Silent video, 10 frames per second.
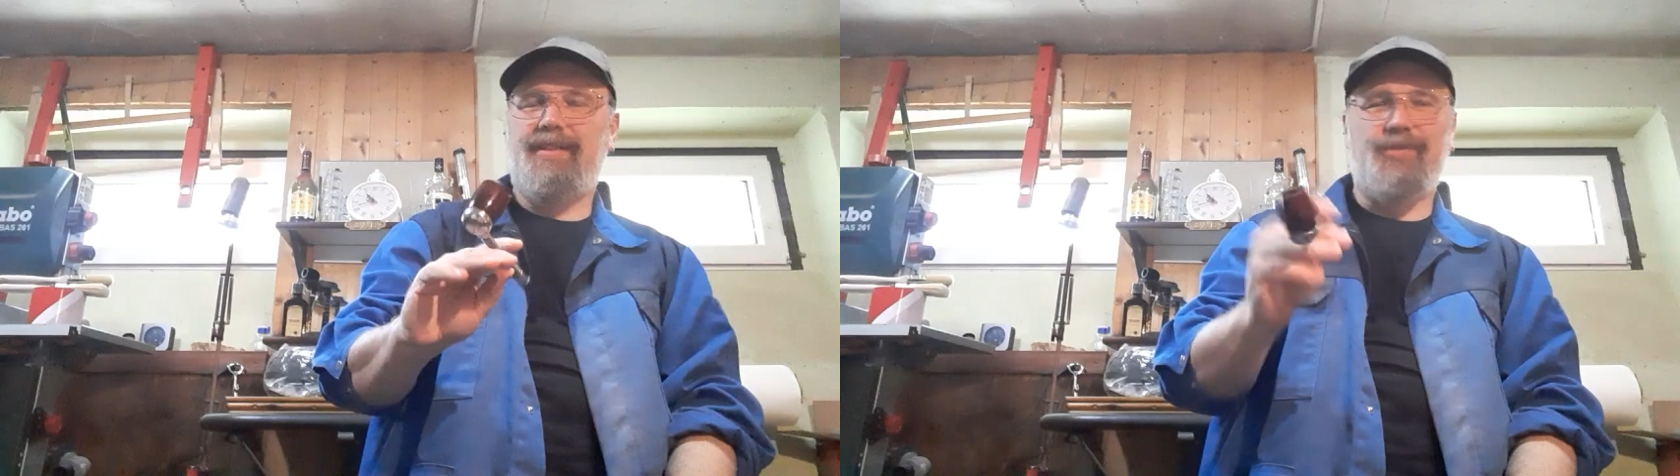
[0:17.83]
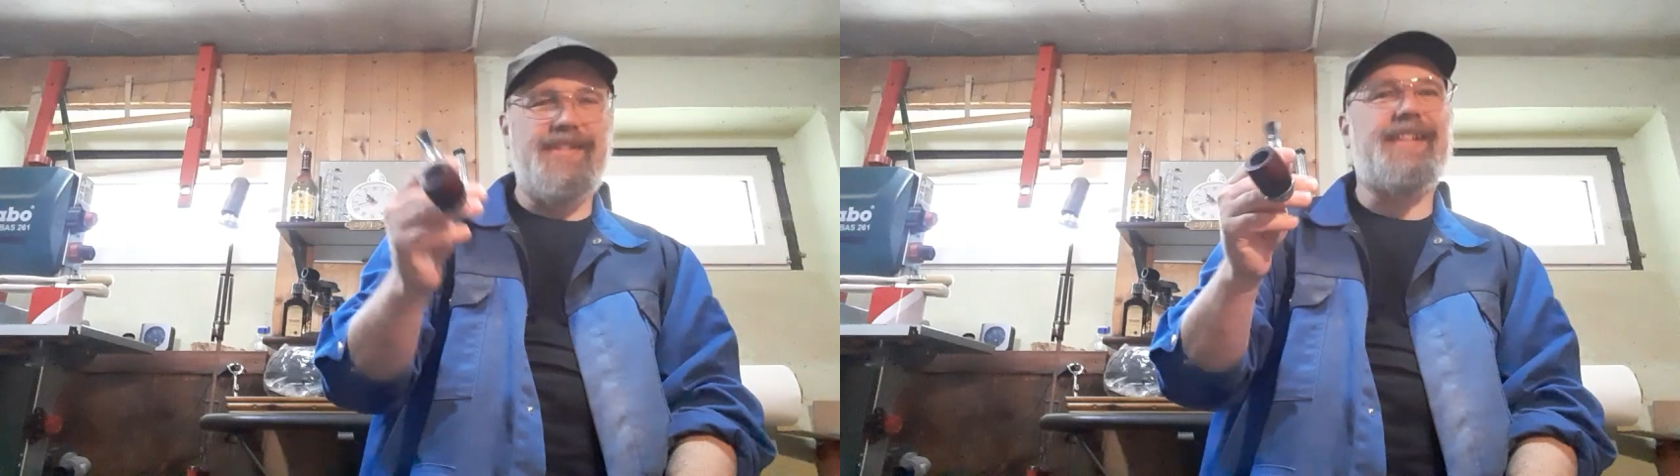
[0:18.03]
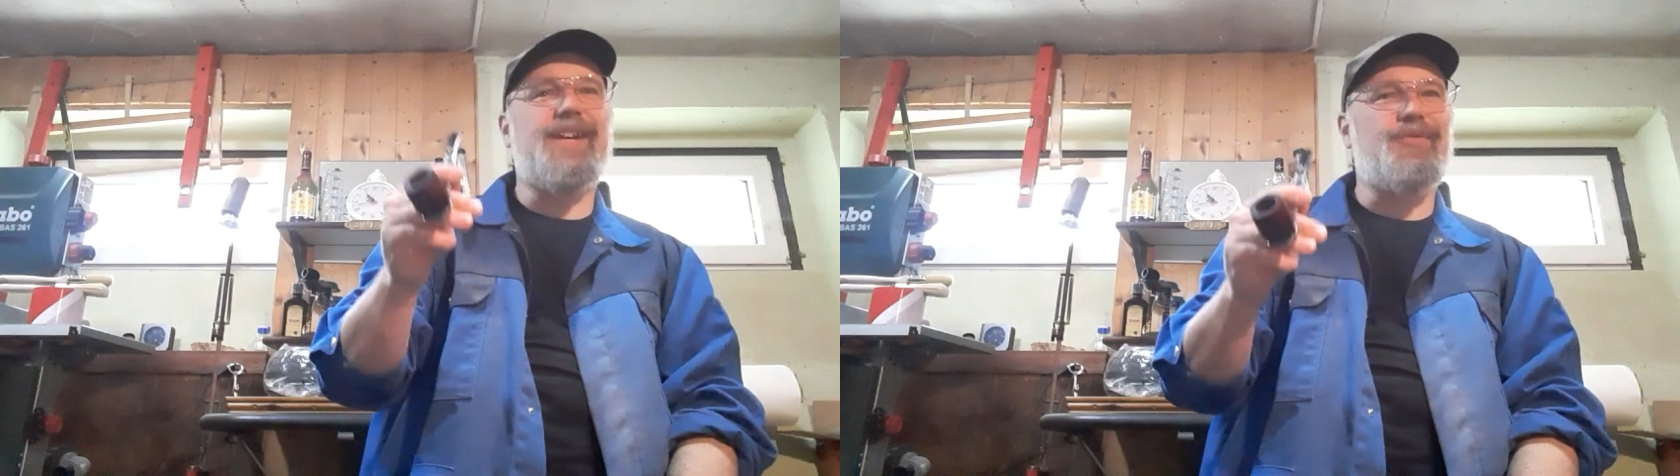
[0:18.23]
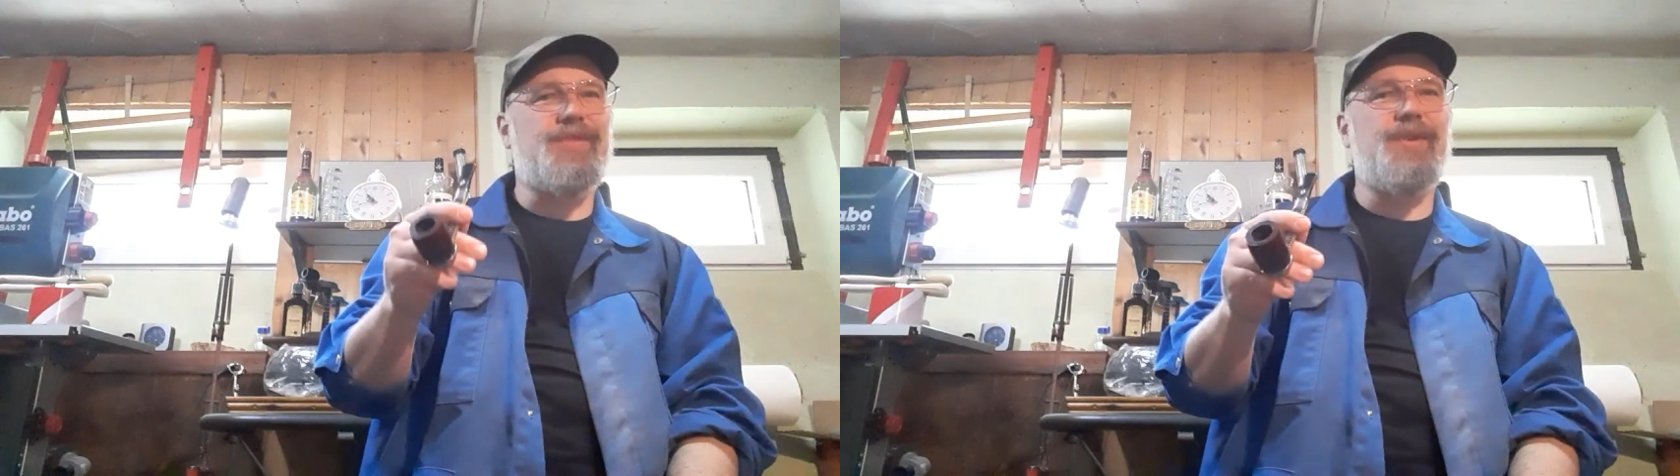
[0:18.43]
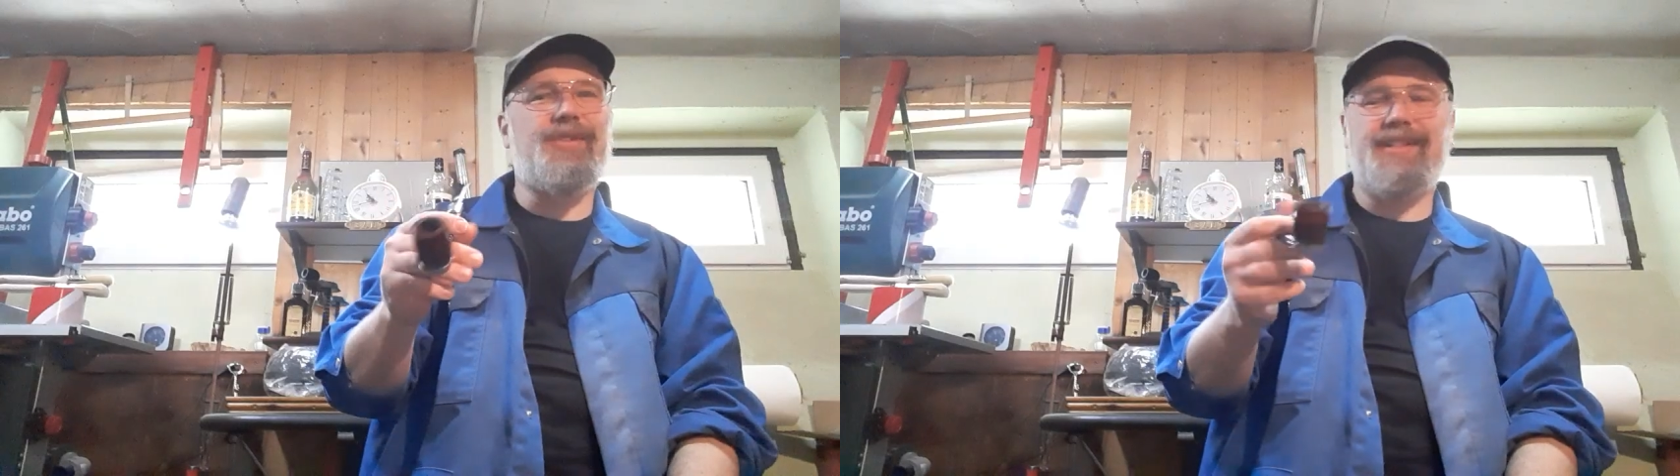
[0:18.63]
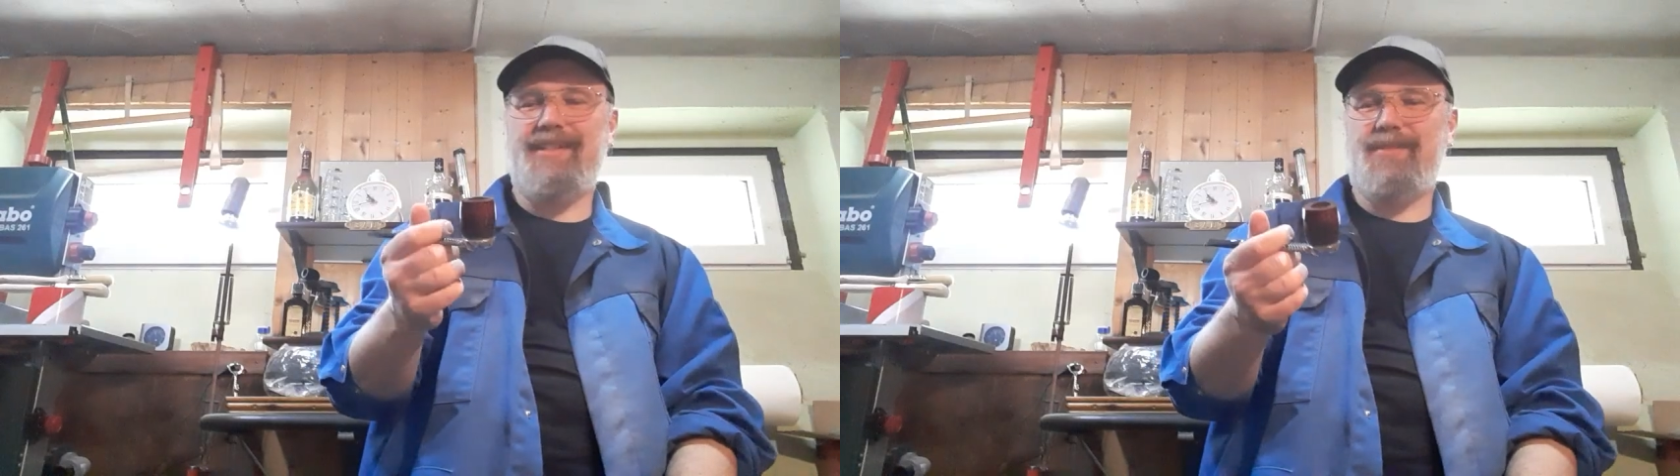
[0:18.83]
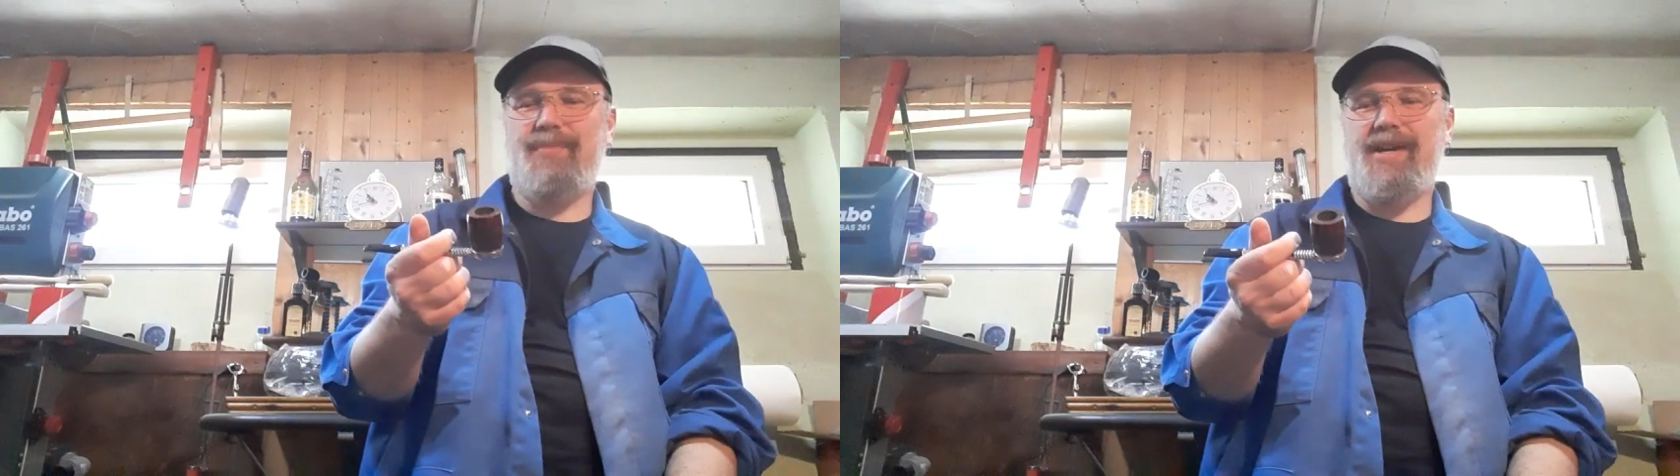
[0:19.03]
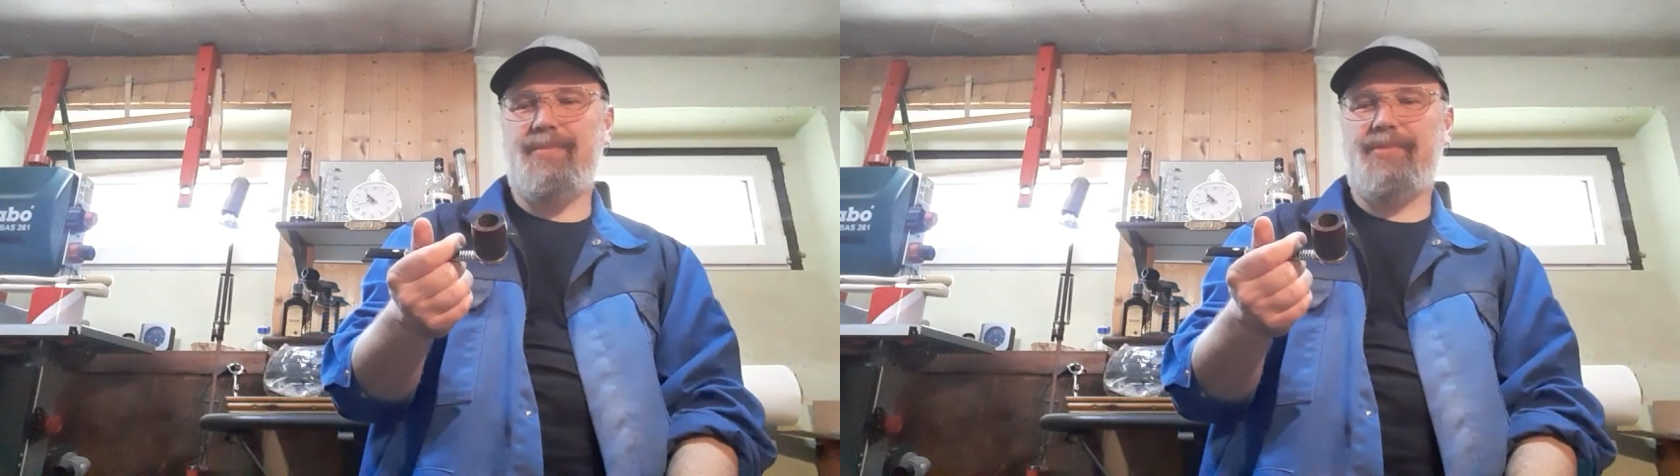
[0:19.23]
Recently, I was smoking this
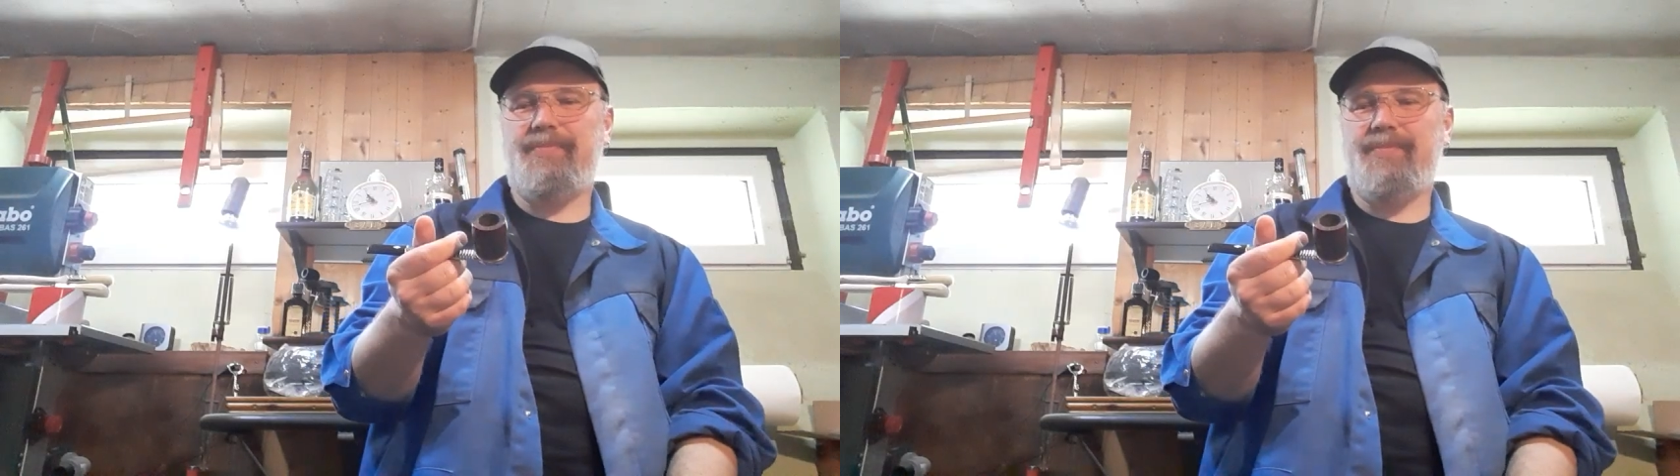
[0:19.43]
pipe